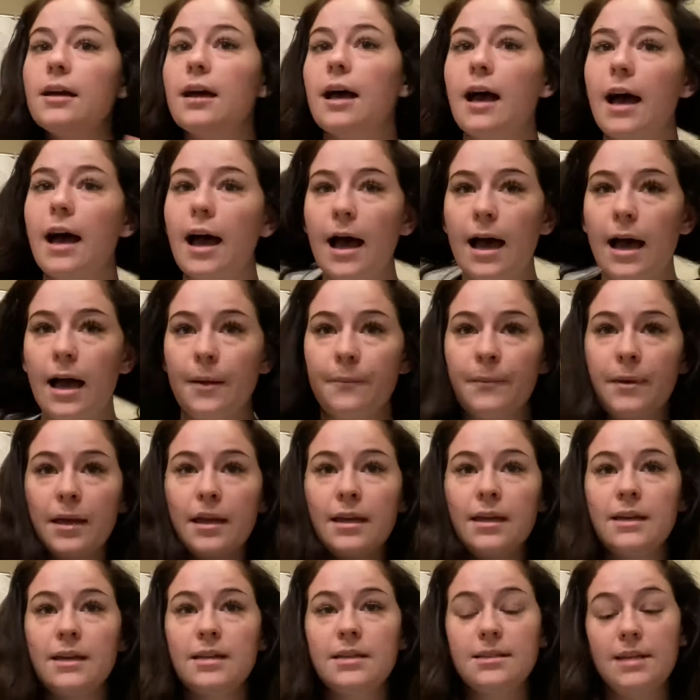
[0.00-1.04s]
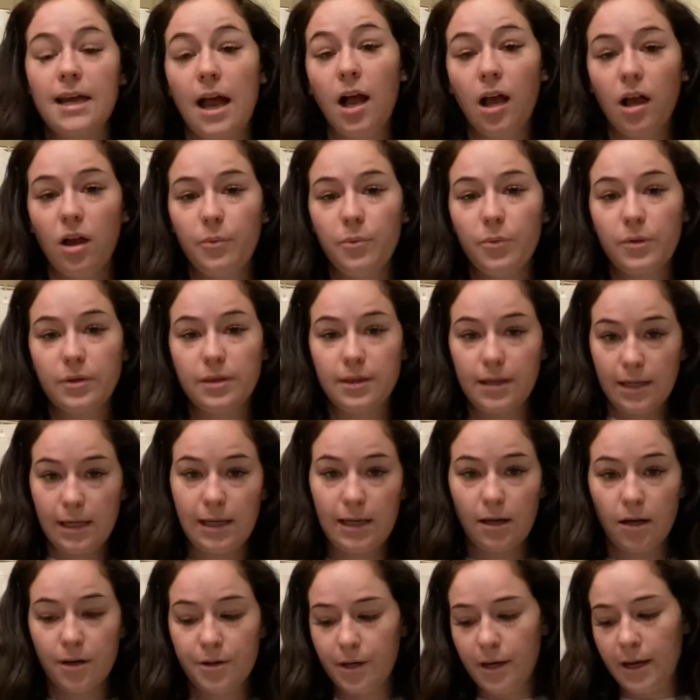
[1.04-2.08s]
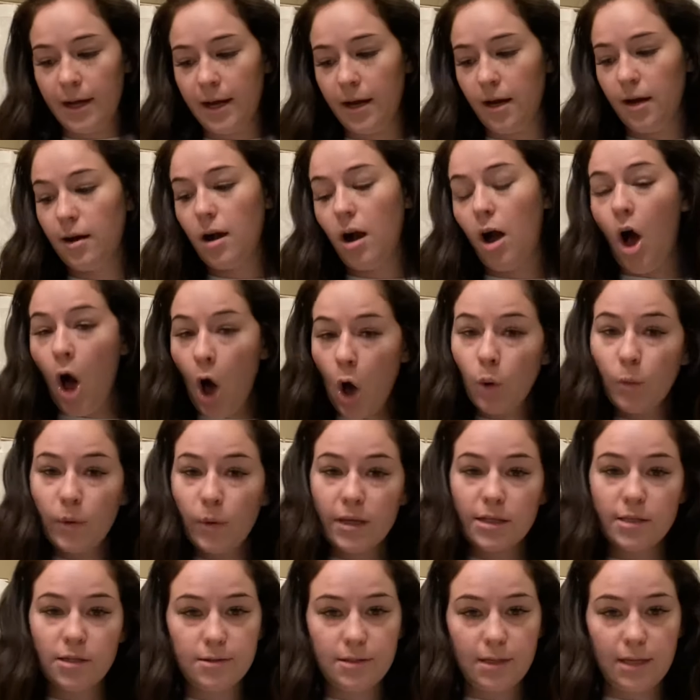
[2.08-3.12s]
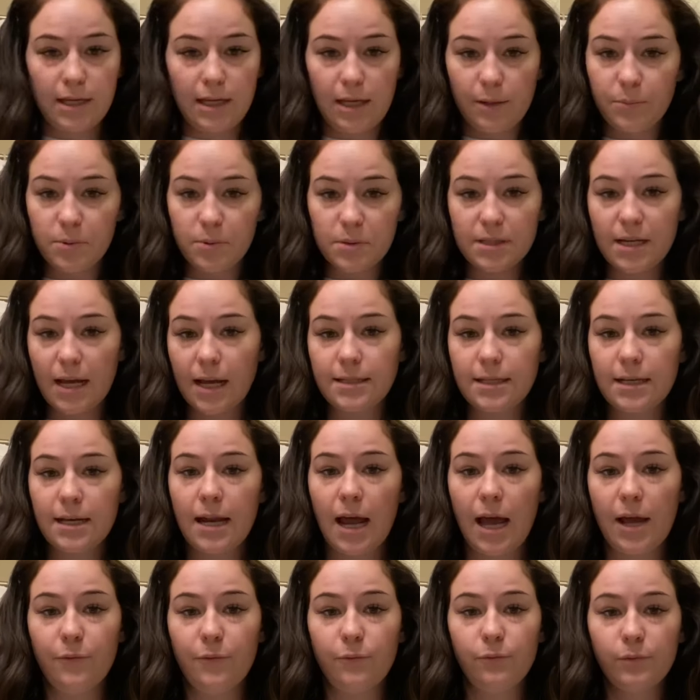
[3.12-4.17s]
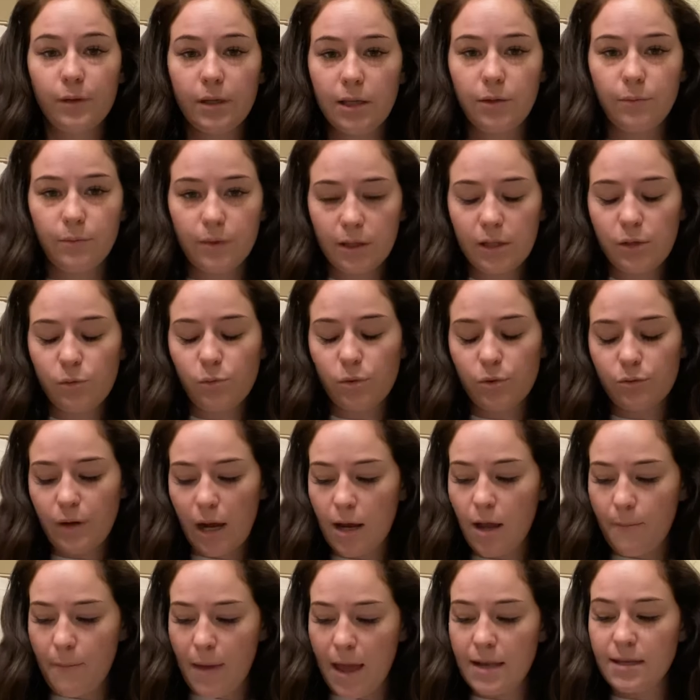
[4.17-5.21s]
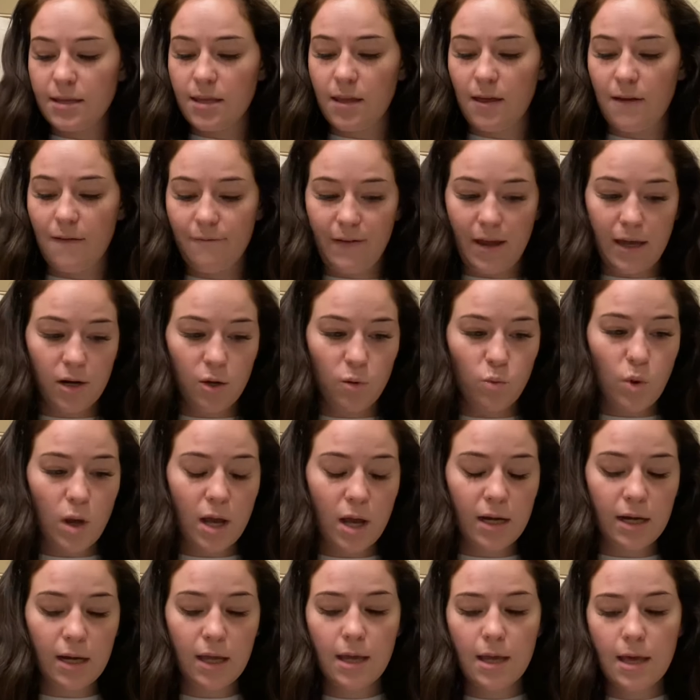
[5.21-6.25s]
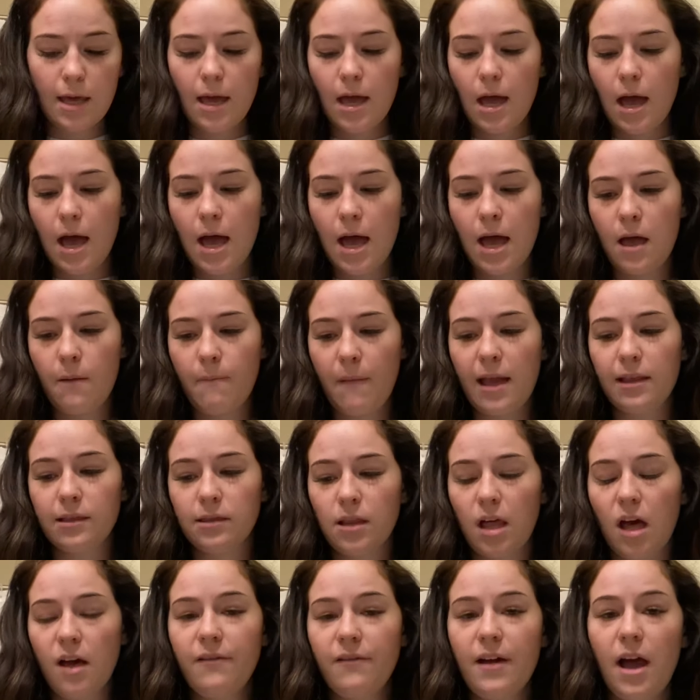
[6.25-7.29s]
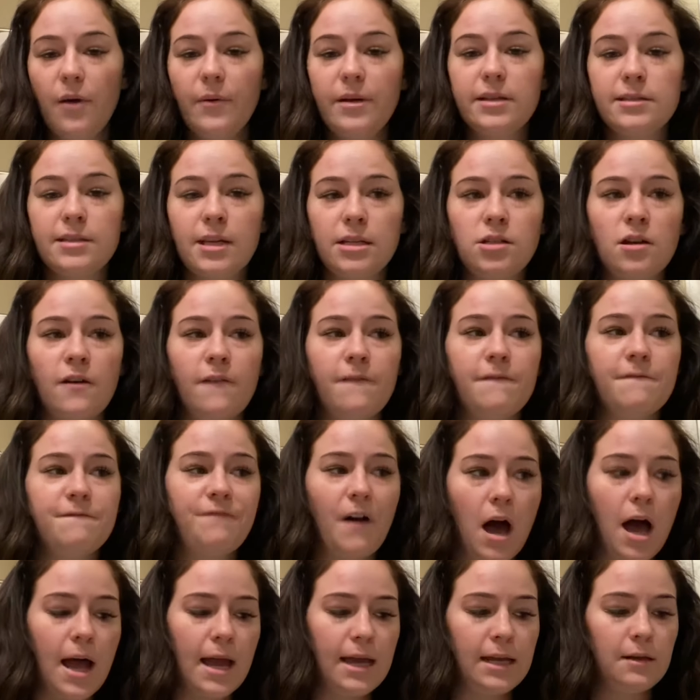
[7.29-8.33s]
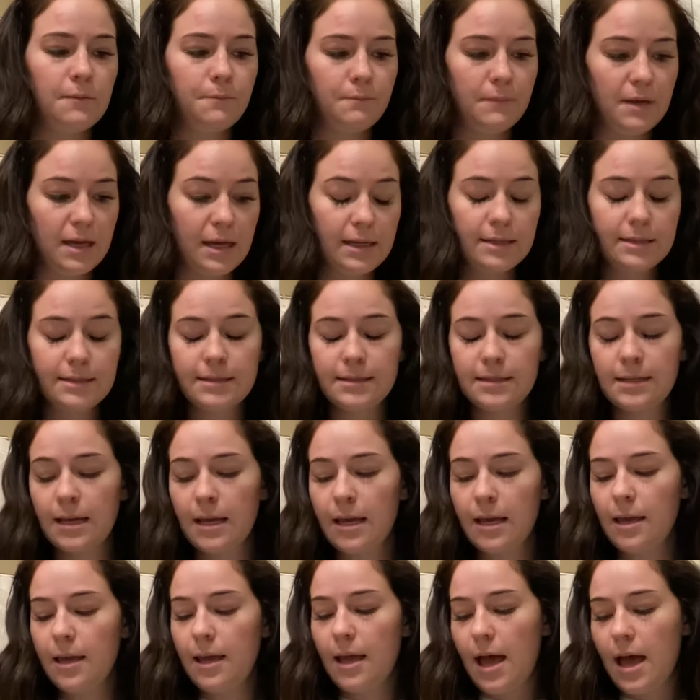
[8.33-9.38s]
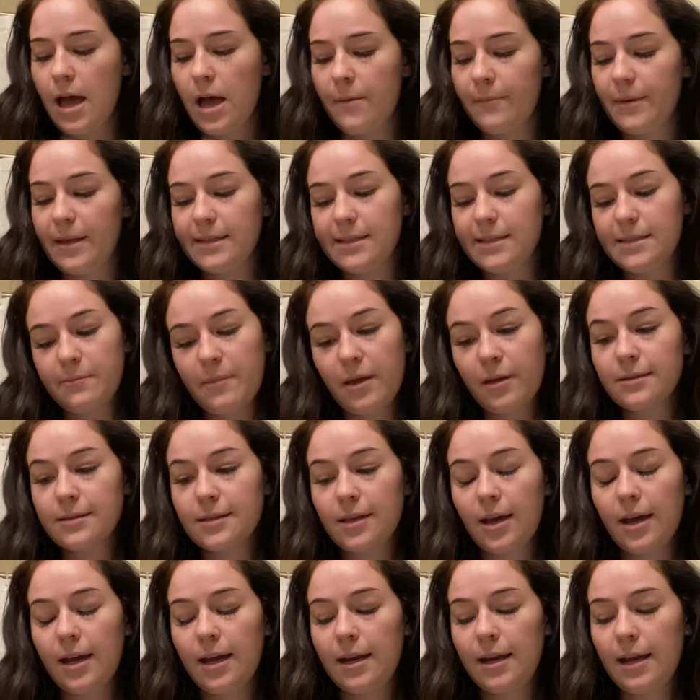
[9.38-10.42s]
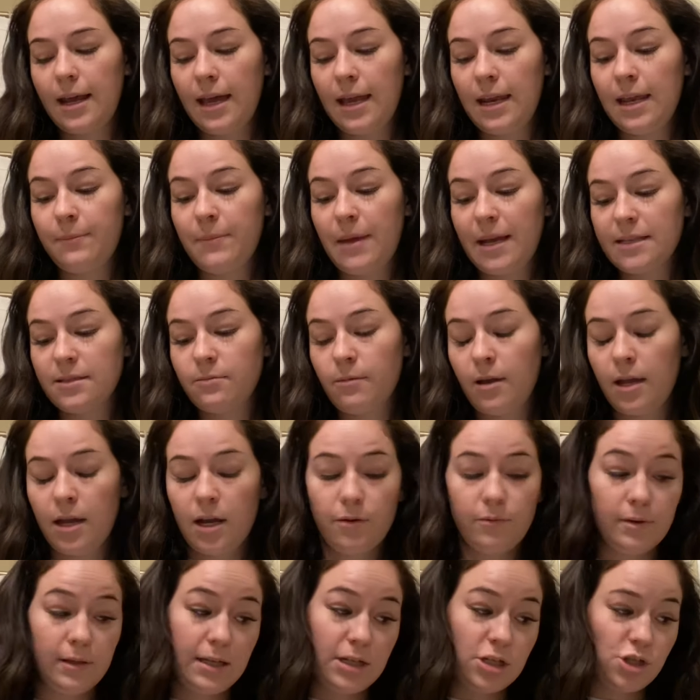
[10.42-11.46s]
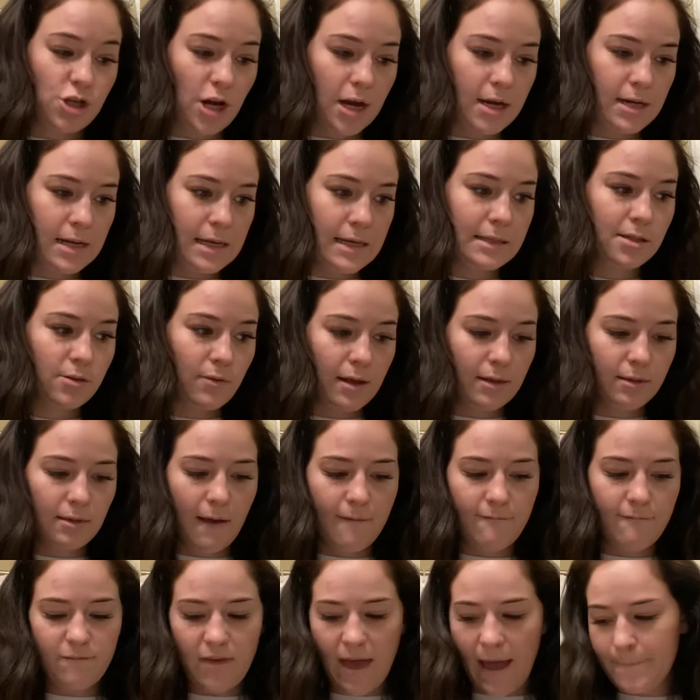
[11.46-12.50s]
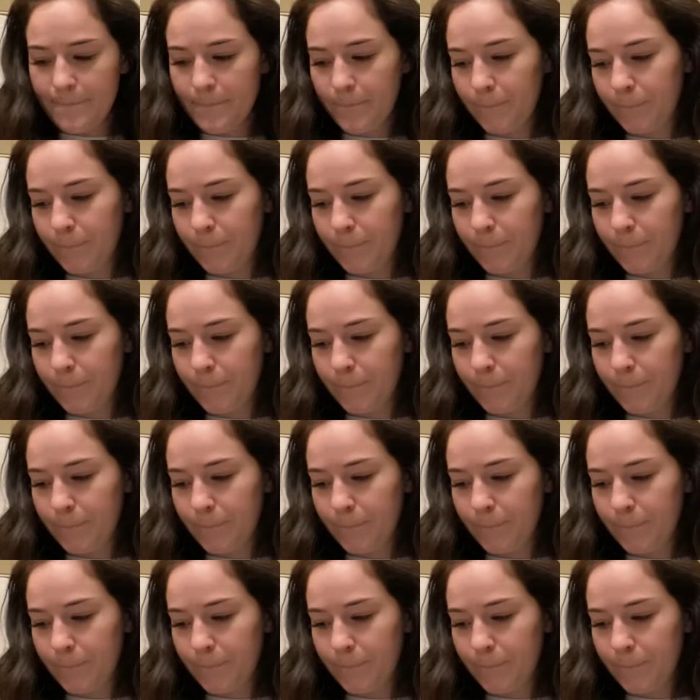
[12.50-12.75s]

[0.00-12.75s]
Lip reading: To help with the heat on your hair, always use a heat protectant. I really would recommend the Aveda one. I love how it's such a fine mist. It smells good and it makes my hair really shiny, so I love that.